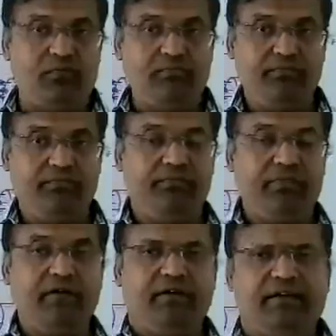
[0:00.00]
circular
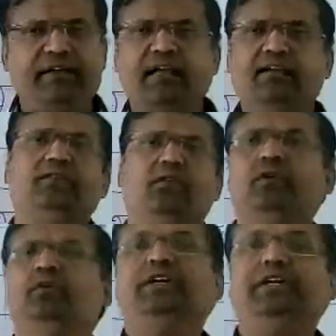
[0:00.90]
form,
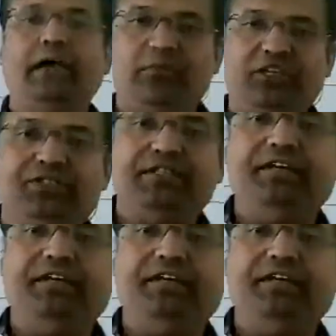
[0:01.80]
it has only